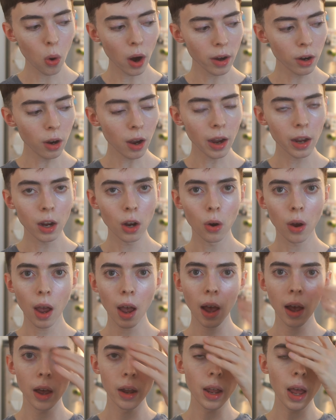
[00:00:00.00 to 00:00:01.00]
why don't I go
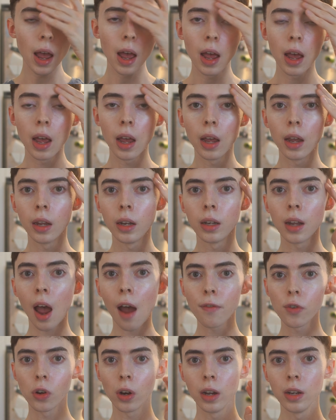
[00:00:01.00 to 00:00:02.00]
ahead and,
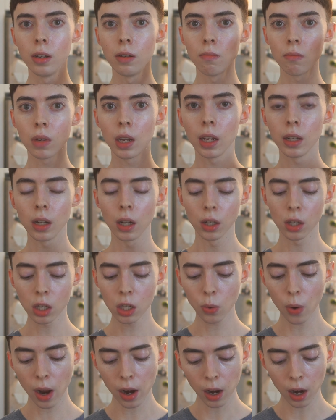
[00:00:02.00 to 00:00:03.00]
after I get done
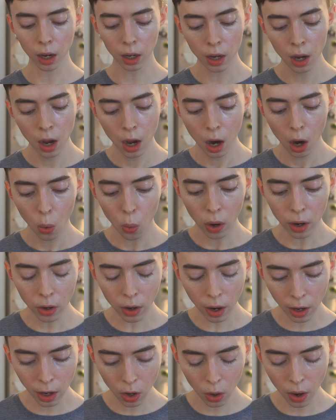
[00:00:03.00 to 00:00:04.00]
sweating, why don't
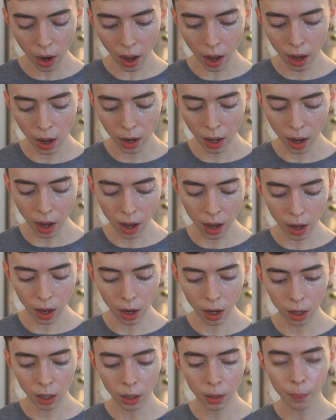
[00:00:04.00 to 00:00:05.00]
I go ahead
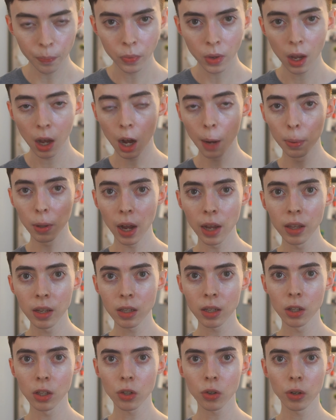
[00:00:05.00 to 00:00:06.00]
and apply the
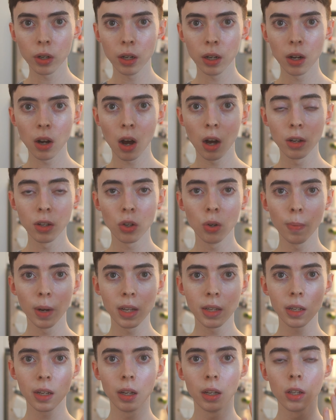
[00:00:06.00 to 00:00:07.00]
sunscreen onto my
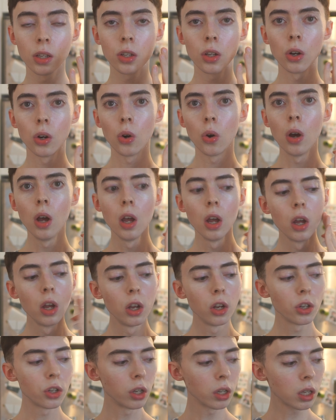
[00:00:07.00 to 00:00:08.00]
skin. So
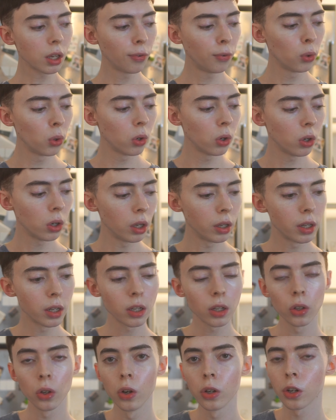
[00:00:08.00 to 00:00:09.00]
just full
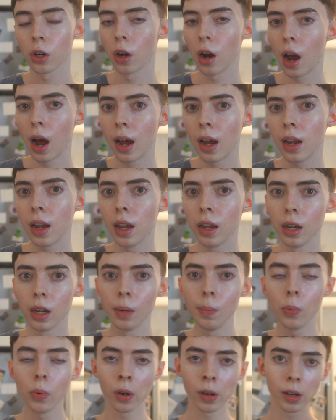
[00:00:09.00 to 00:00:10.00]
disclosure, I
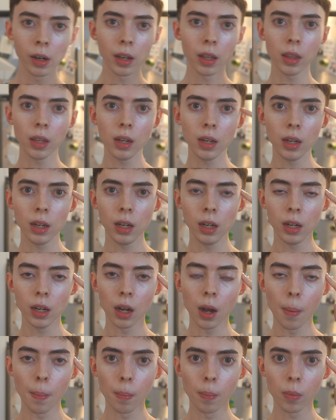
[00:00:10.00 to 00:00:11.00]
am wearing
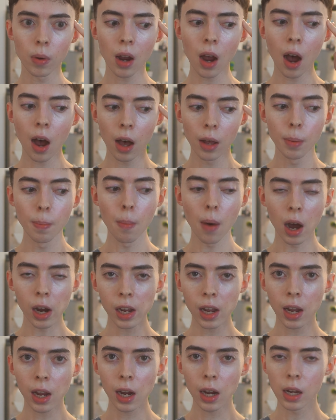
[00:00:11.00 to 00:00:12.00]
the
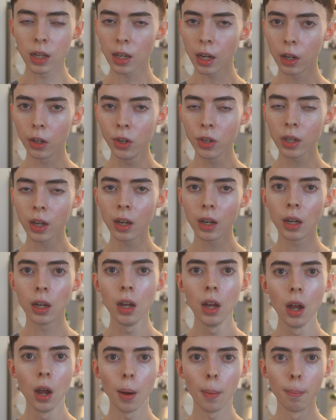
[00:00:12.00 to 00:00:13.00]
Kanmake, is that how you say it?
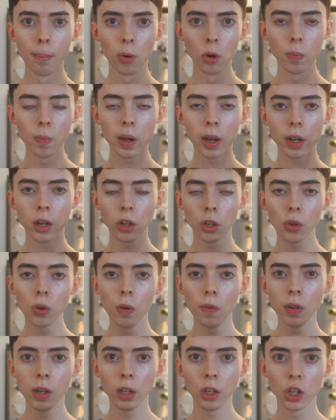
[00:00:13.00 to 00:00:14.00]
Mermaid
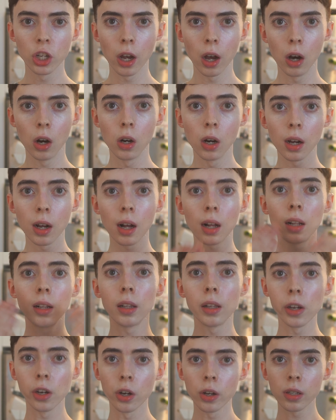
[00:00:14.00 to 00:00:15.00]
U V Gel
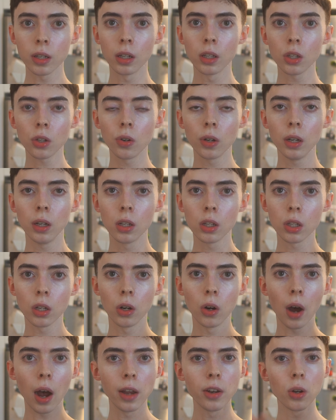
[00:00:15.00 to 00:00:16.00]
Clear Sunscreen.
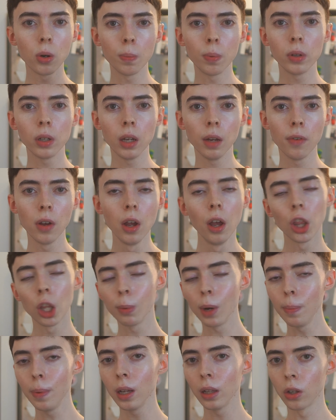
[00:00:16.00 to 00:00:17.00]
So I don't believe, there
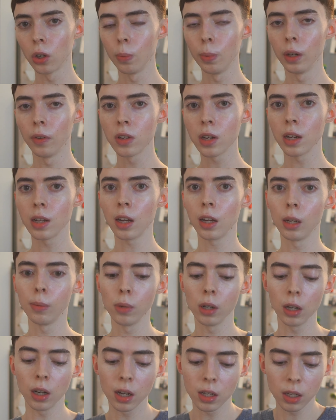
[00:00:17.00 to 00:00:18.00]
might be a little bit of titanium
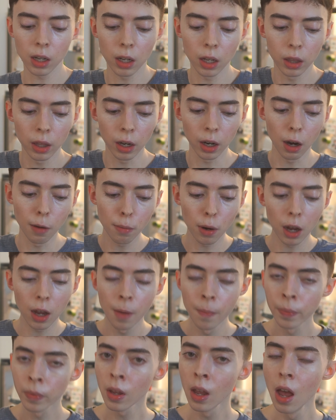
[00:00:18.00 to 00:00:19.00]
dioxide in there,
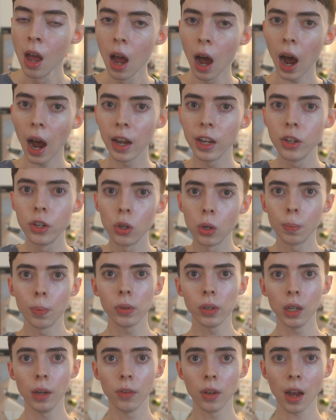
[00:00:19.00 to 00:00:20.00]
but I don't
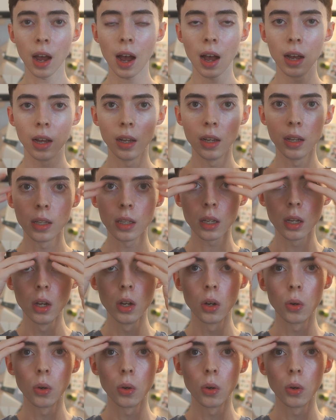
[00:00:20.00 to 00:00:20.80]
believe it has